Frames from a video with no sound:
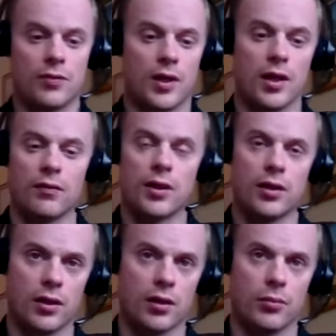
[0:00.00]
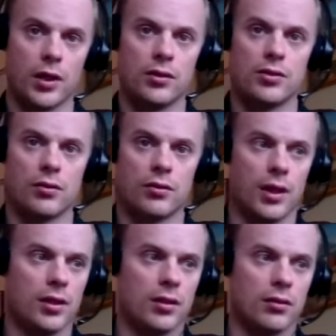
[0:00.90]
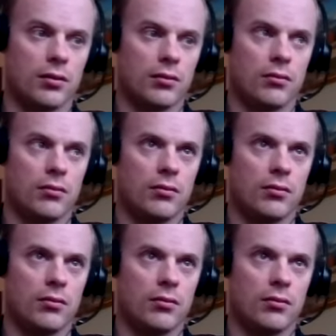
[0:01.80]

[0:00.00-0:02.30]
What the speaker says: if they have that account manager, they can